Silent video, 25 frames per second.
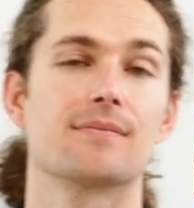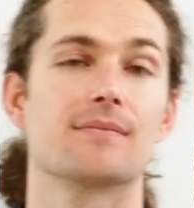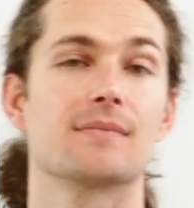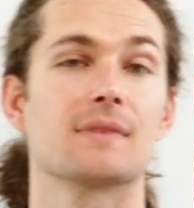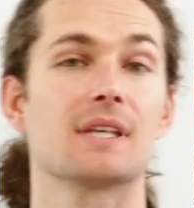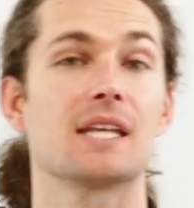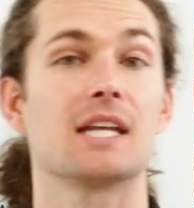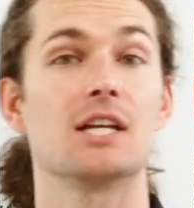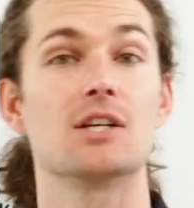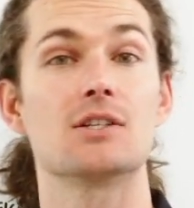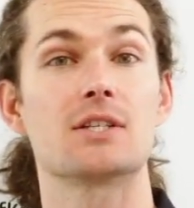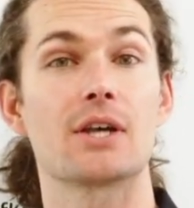
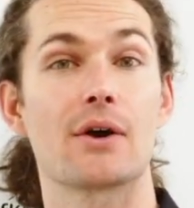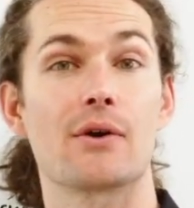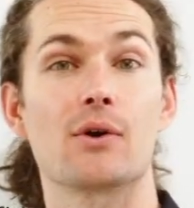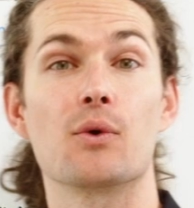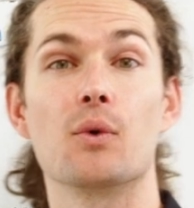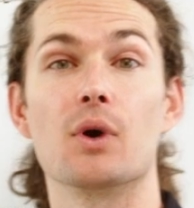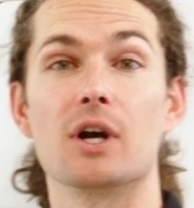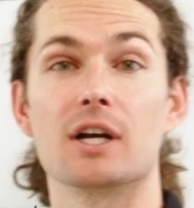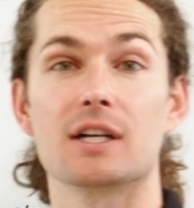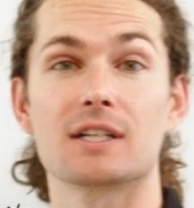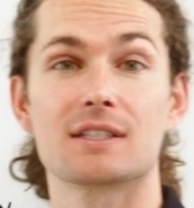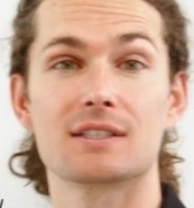Here's how it
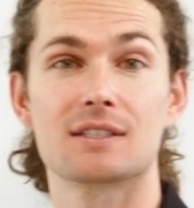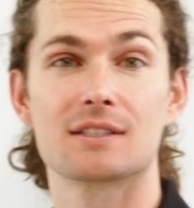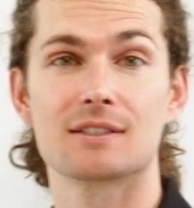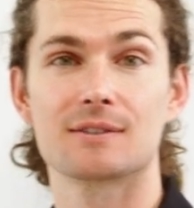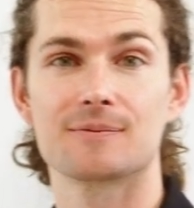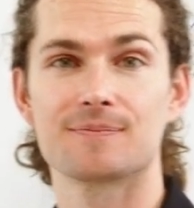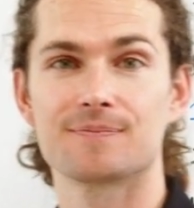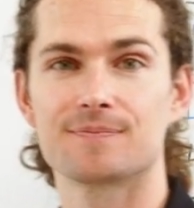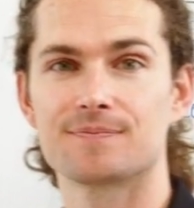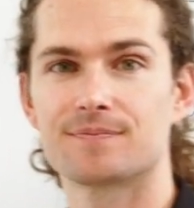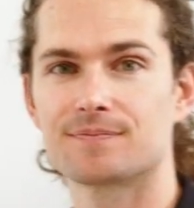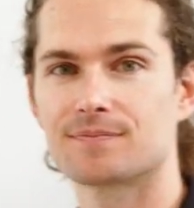works.
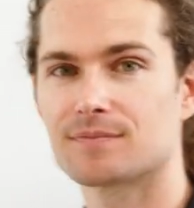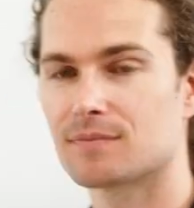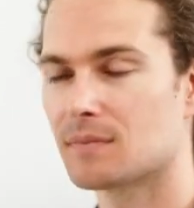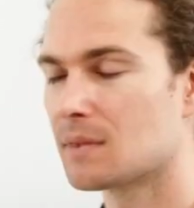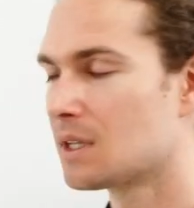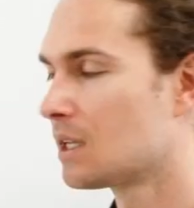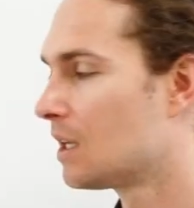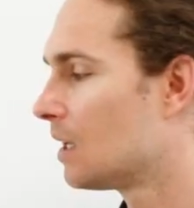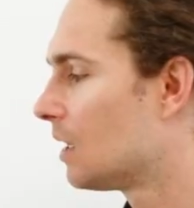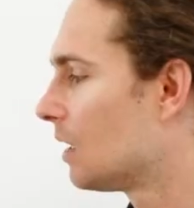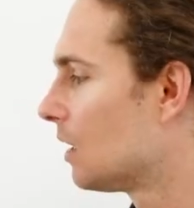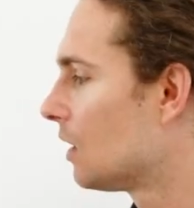
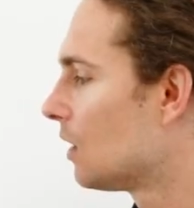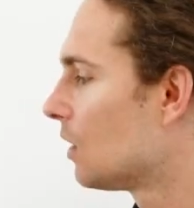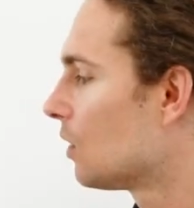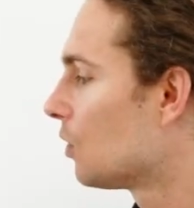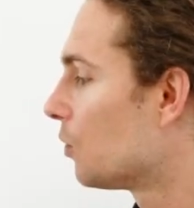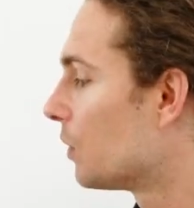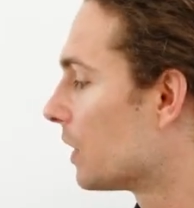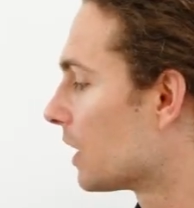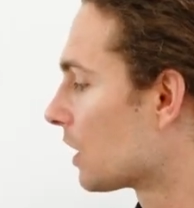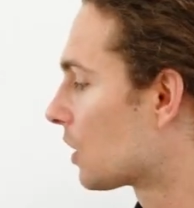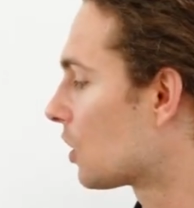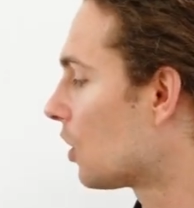
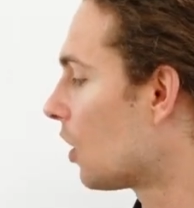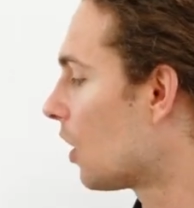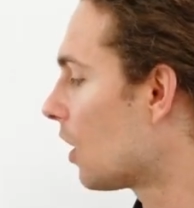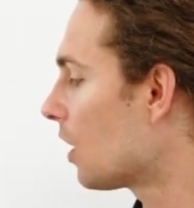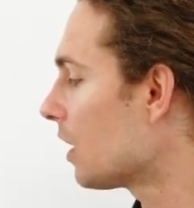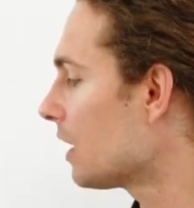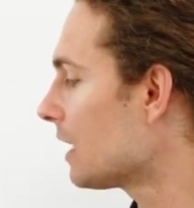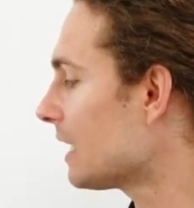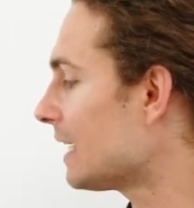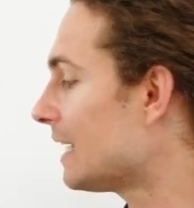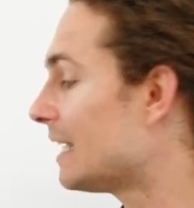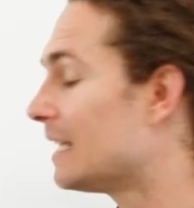When a
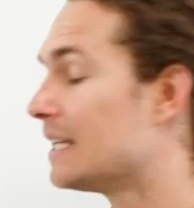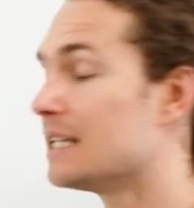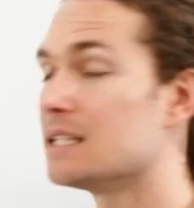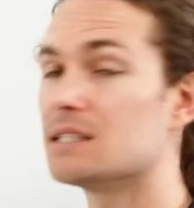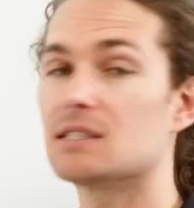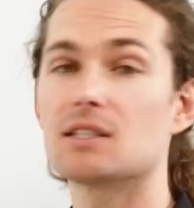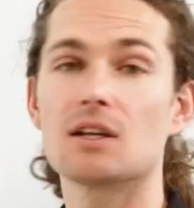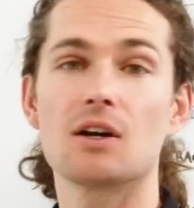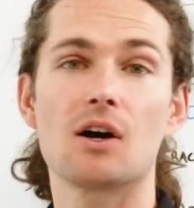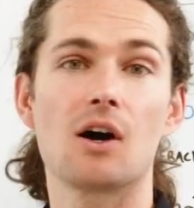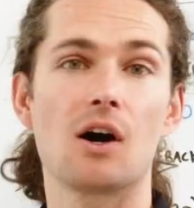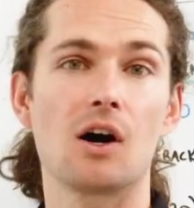card
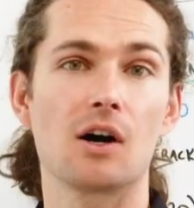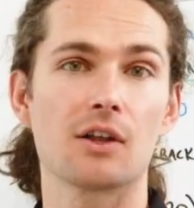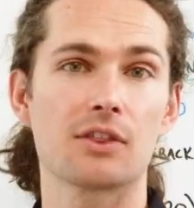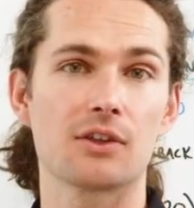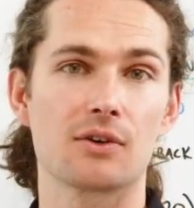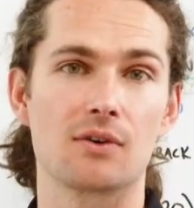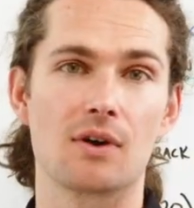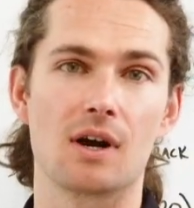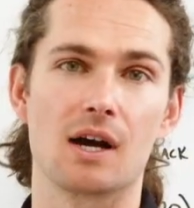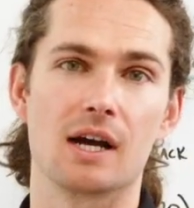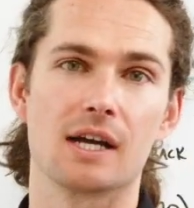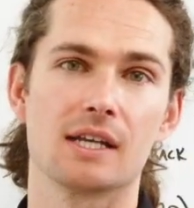is
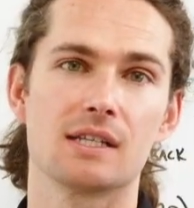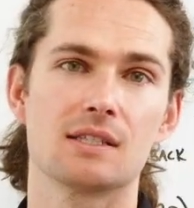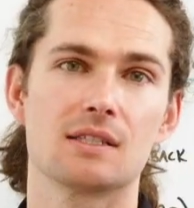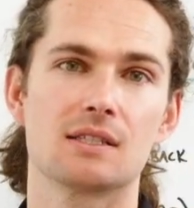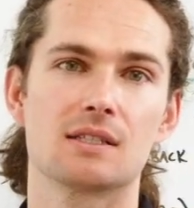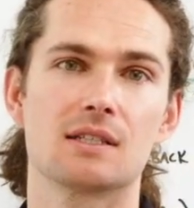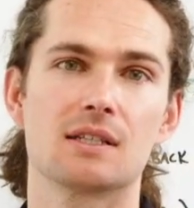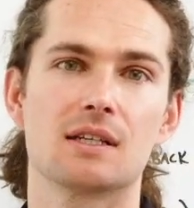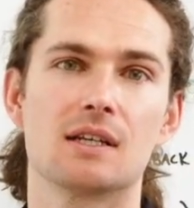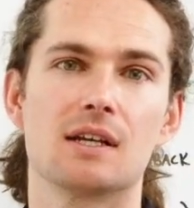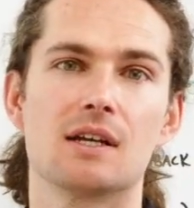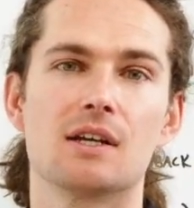
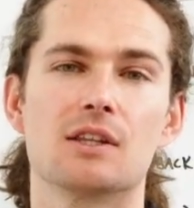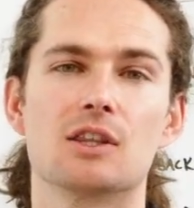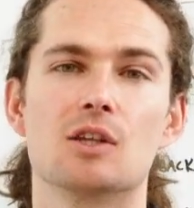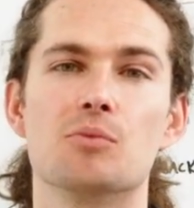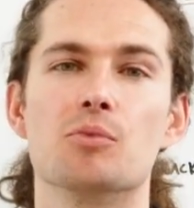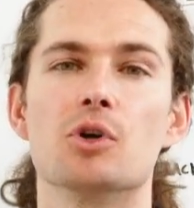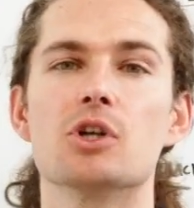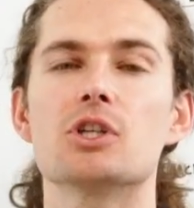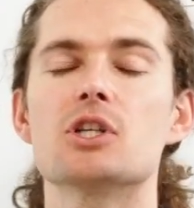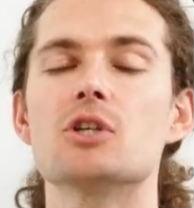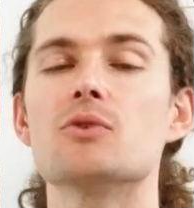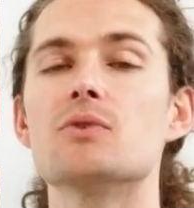authorized, the
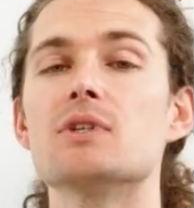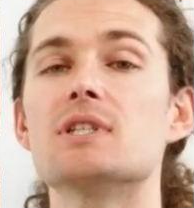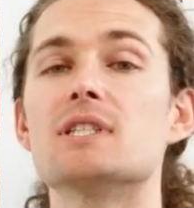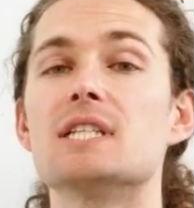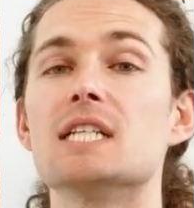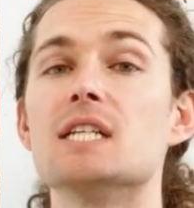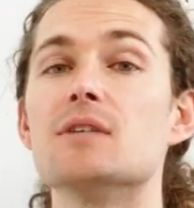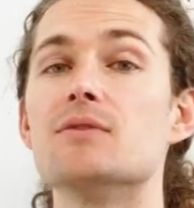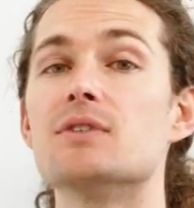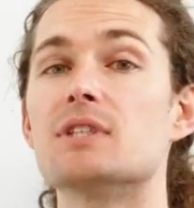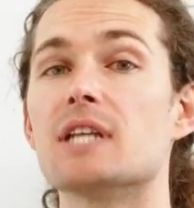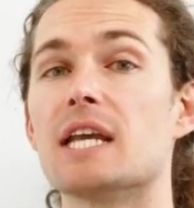merchant
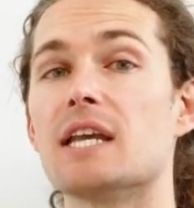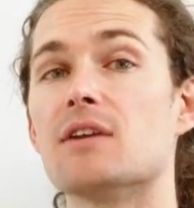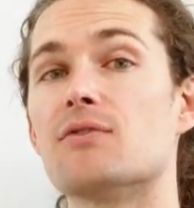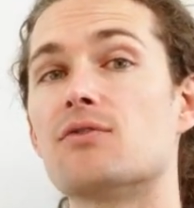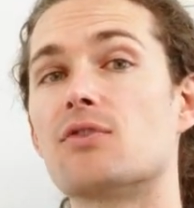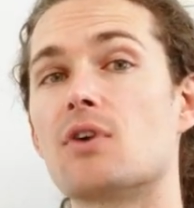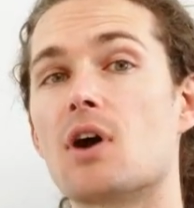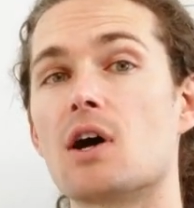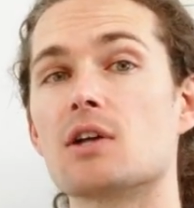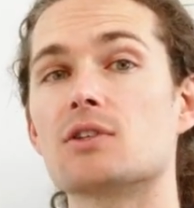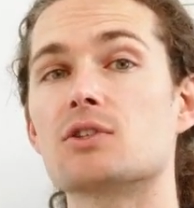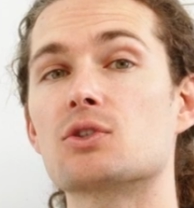receives a
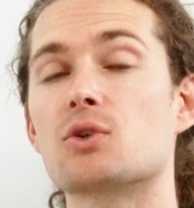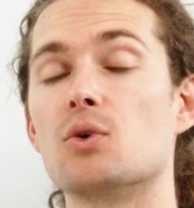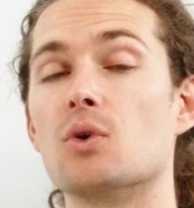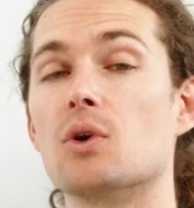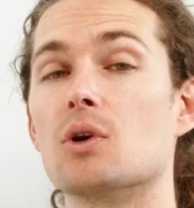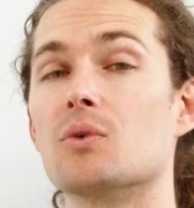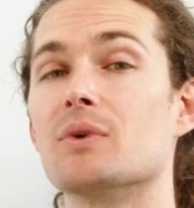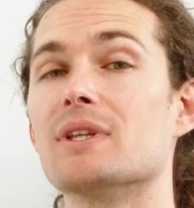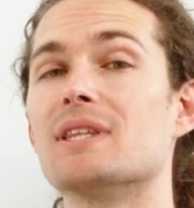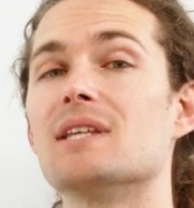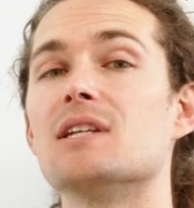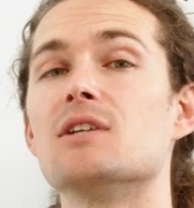fraud
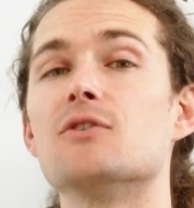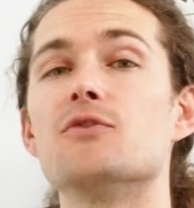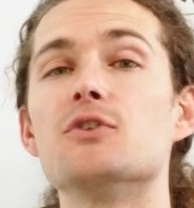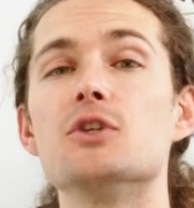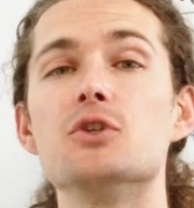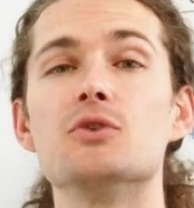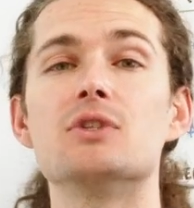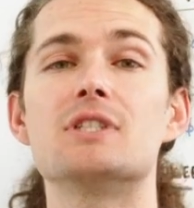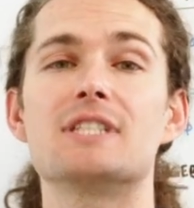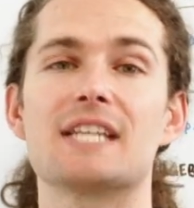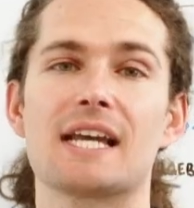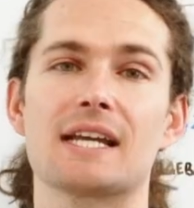score within a
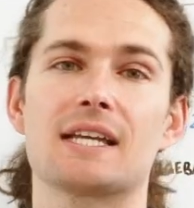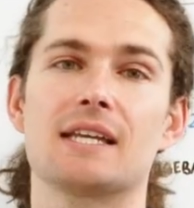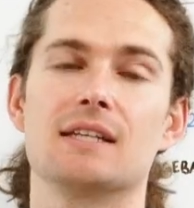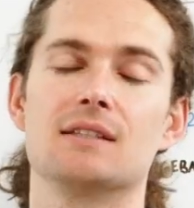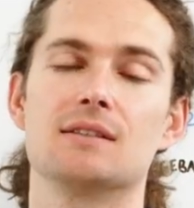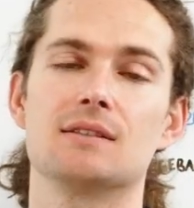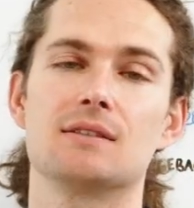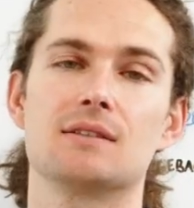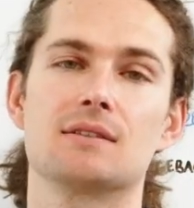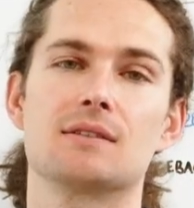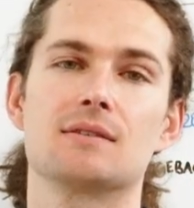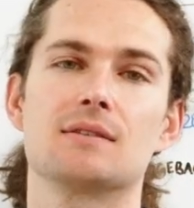few
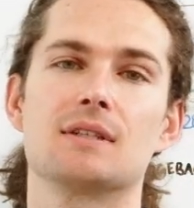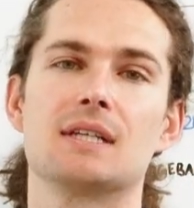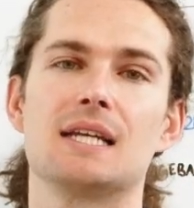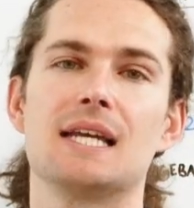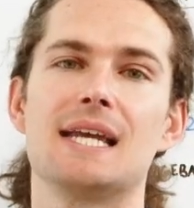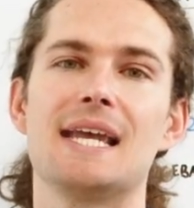seconds.